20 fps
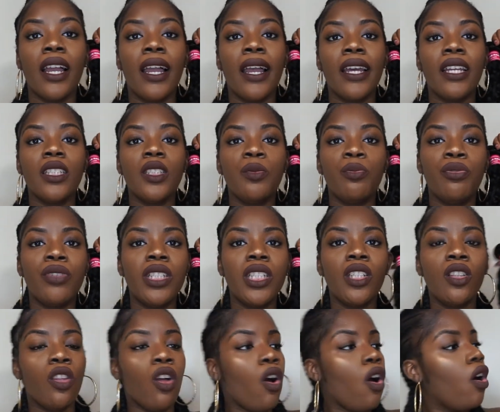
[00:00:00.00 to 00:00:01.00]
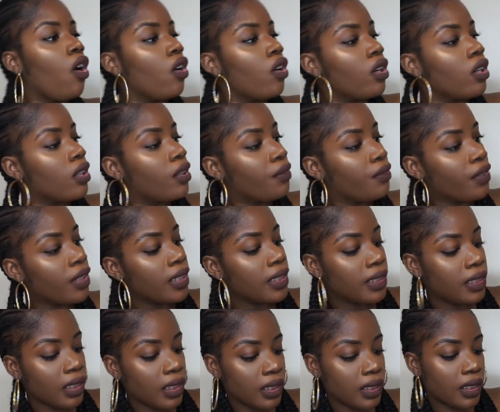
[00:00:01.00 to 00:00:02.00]
And it's pretty long for a
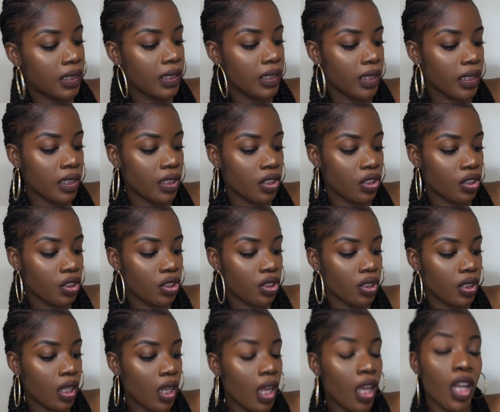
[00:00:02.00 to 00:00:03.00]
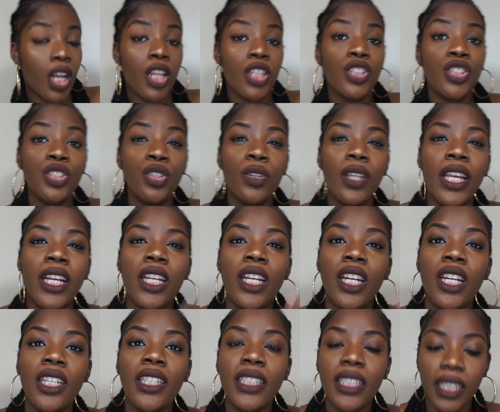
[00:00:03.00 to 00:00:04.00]
16 inch. Cause you know, like
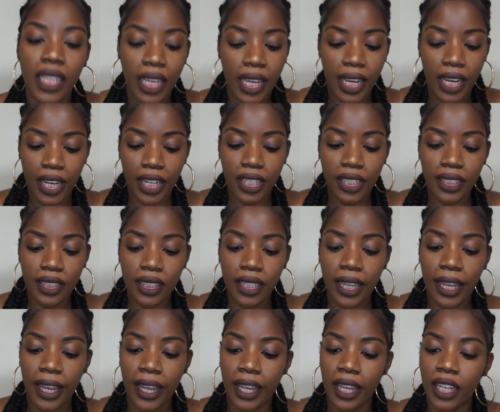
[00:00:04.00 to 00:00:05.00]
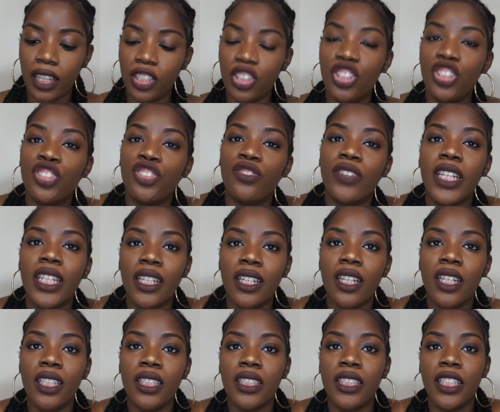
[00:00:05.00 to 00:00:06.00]
curly hair, they shrink
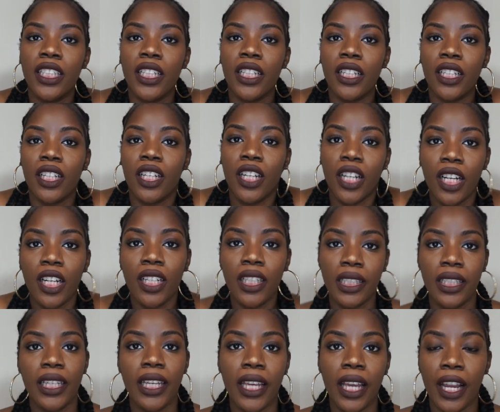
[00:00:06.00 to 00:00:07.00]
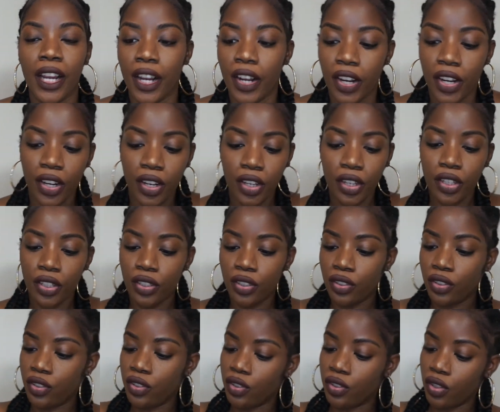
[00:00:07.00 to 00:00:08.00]
cause they're curly hair.
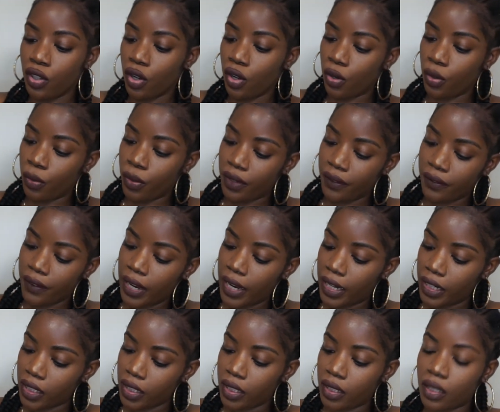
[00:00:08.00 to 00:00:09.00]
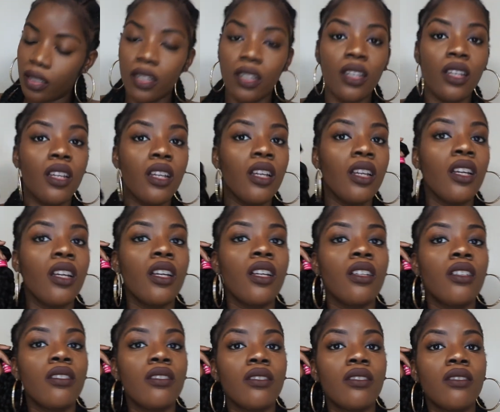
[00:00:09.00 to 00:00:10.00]
So if I,
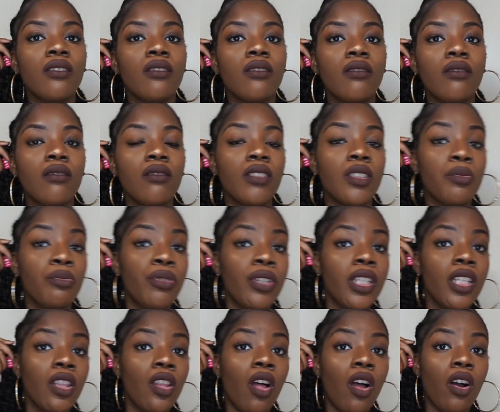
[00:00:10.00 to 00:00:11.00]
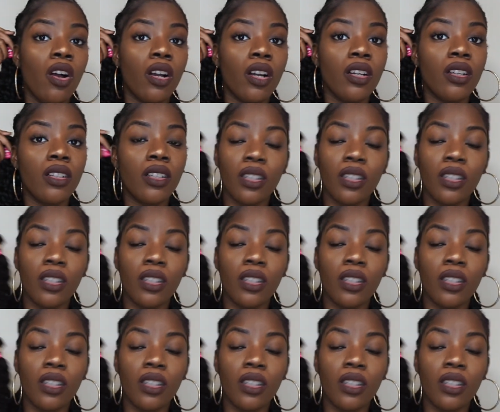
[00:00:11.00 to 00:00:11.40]
it's pretty long.